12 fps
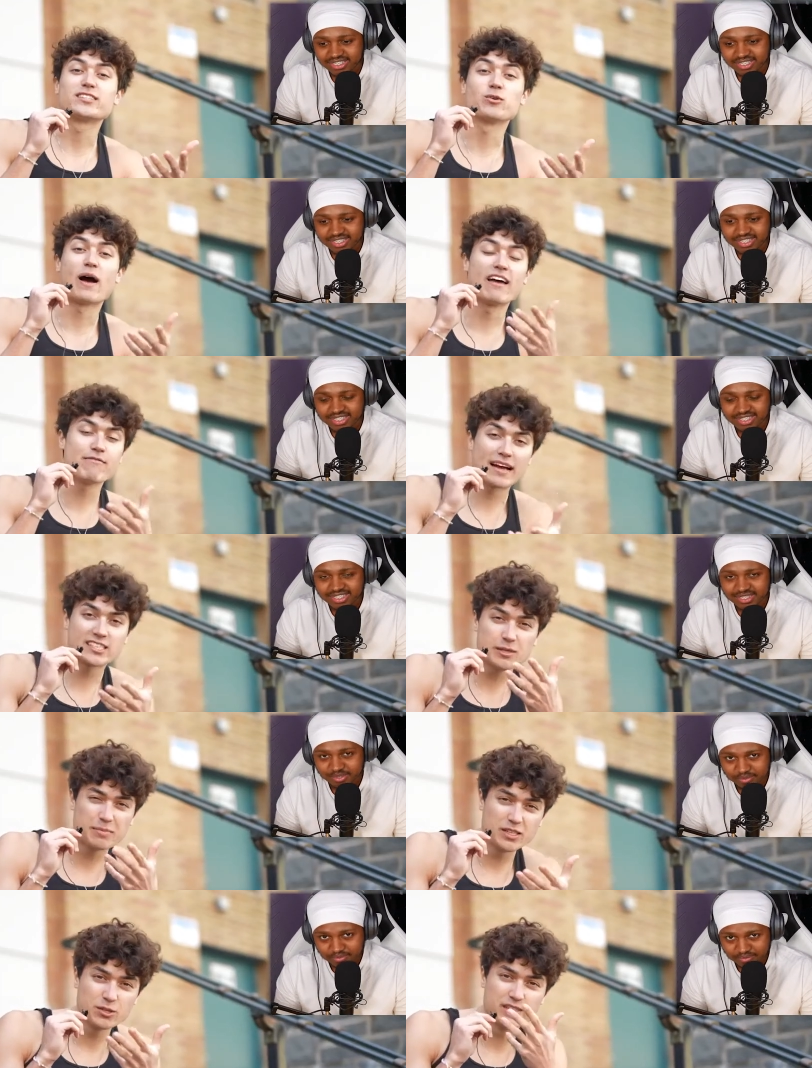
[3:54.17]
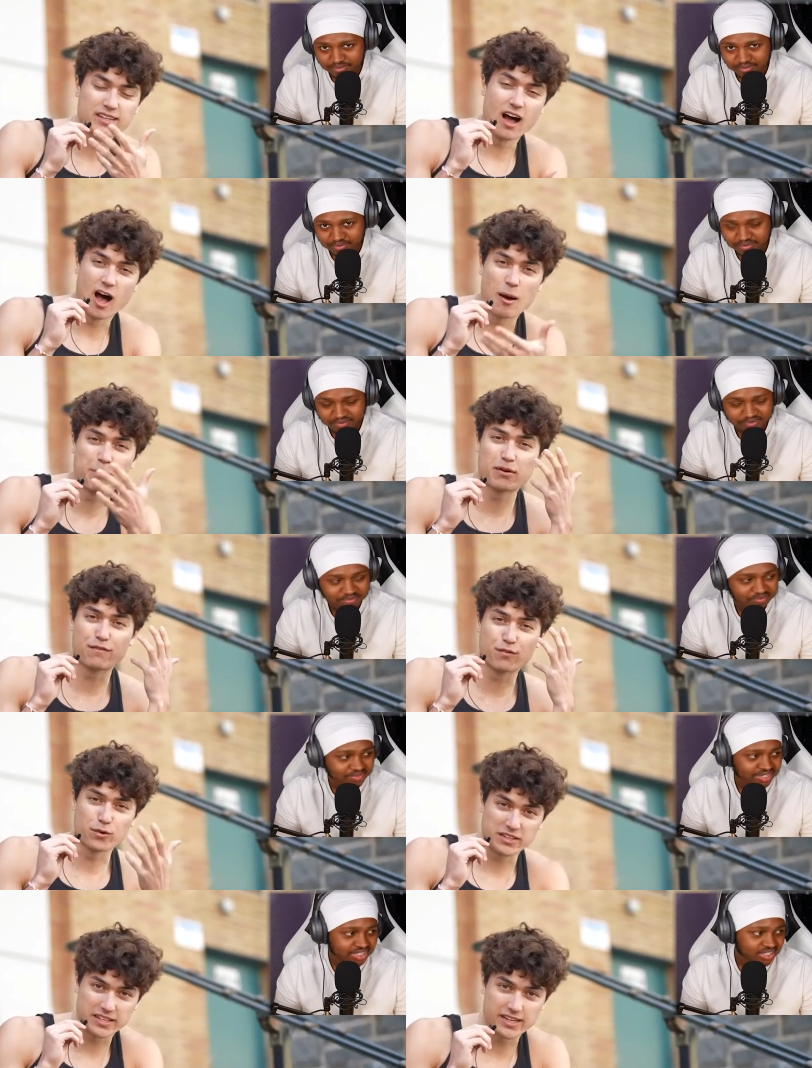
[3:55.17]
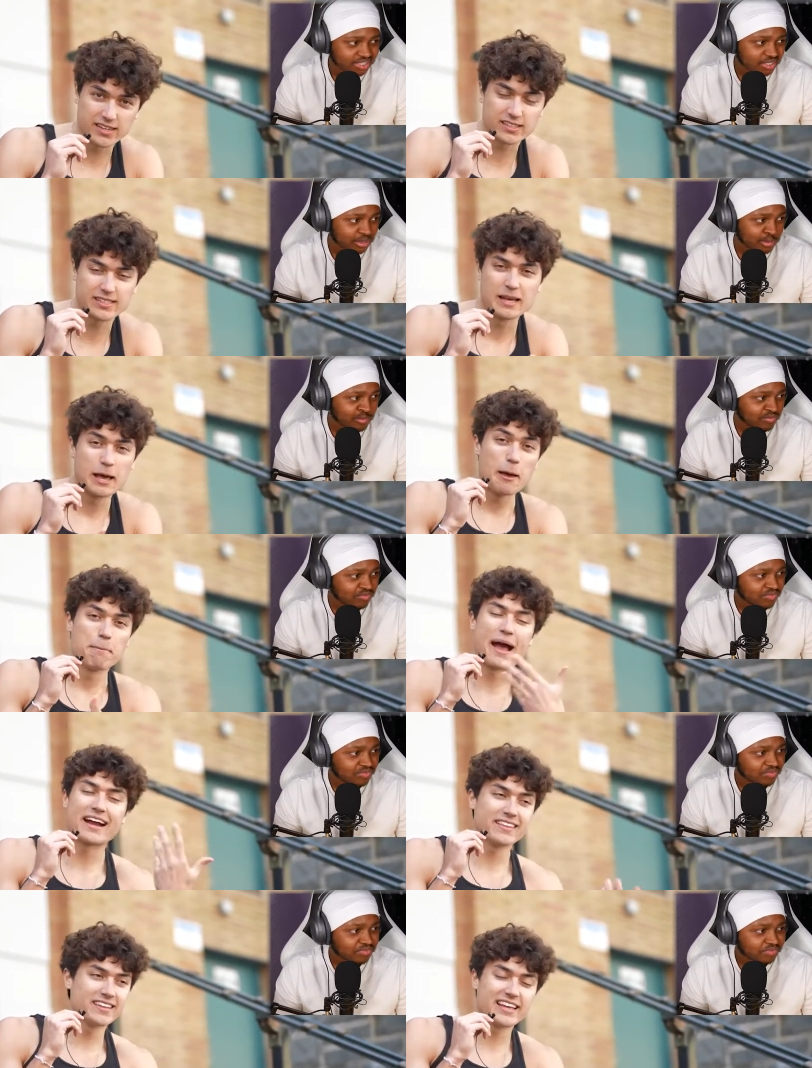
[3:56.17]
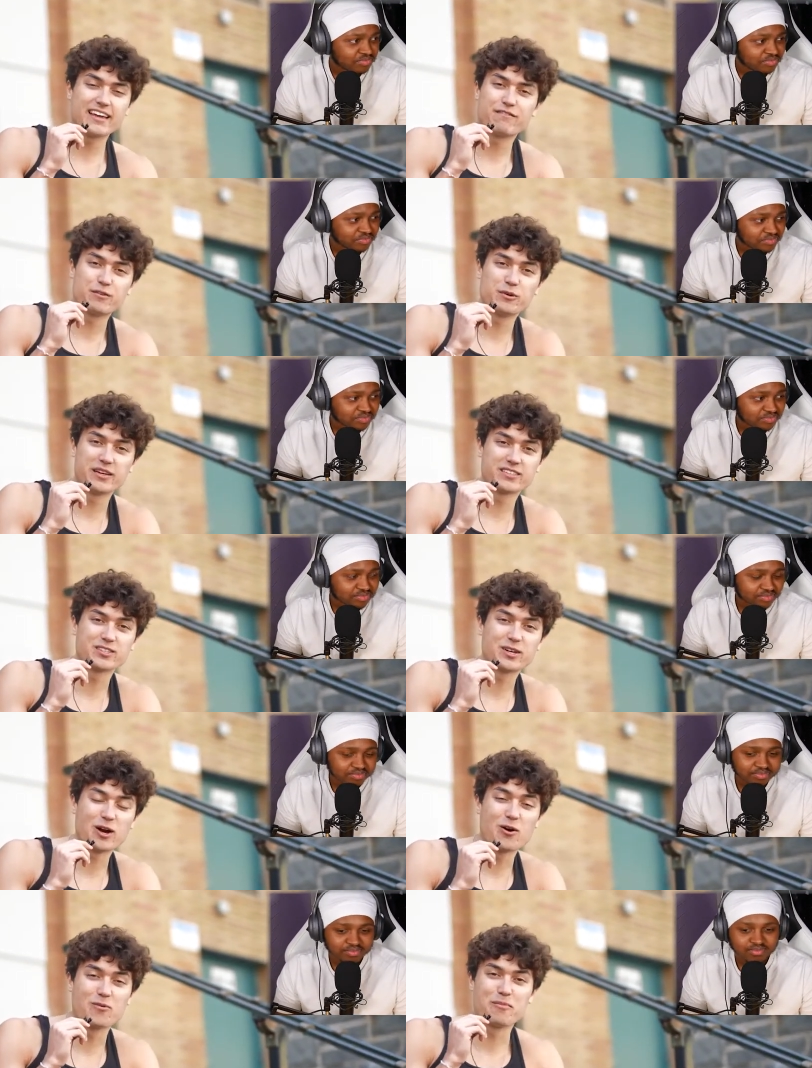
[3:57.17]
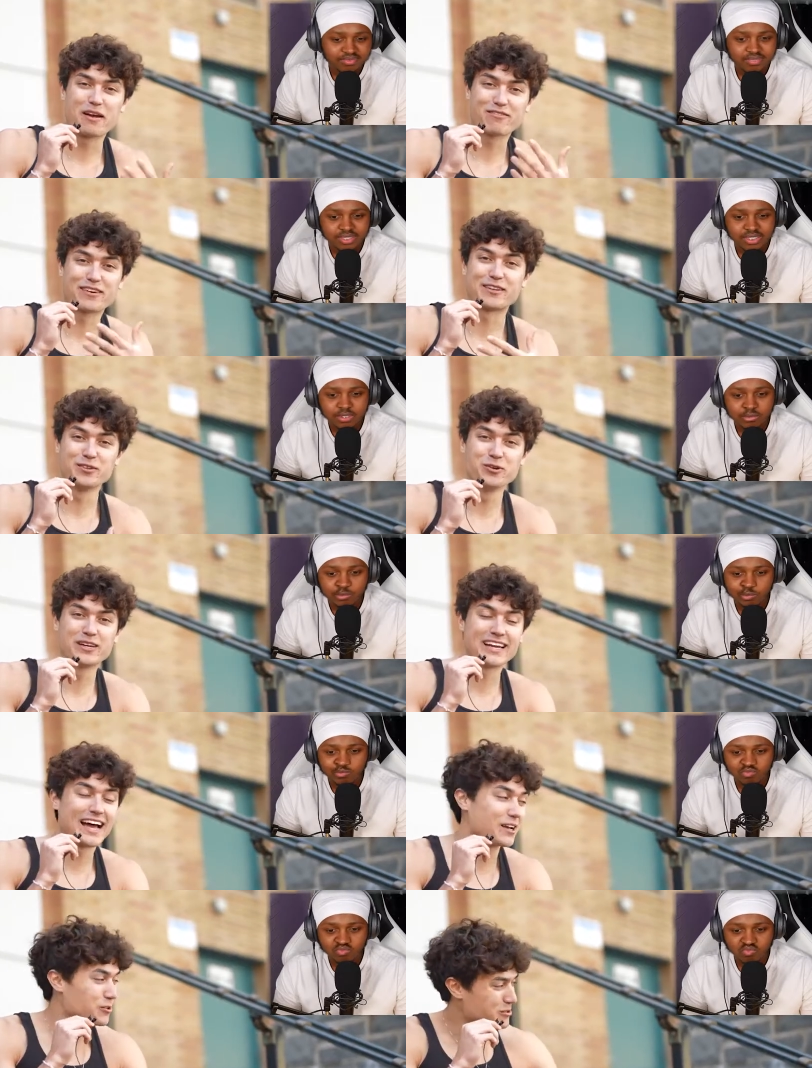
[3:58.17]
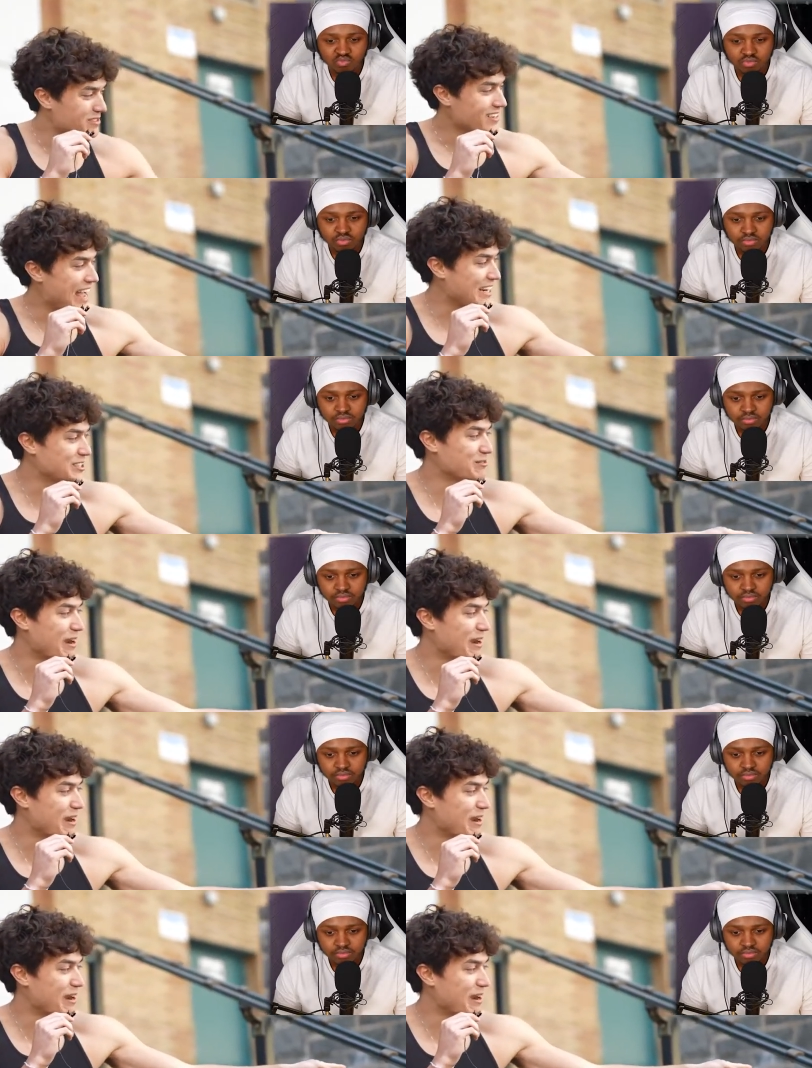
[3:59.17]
Speaker 1: So I've actually been using Hopper for years. Back in the day, a few years ago, my friend Luke and I, who's actually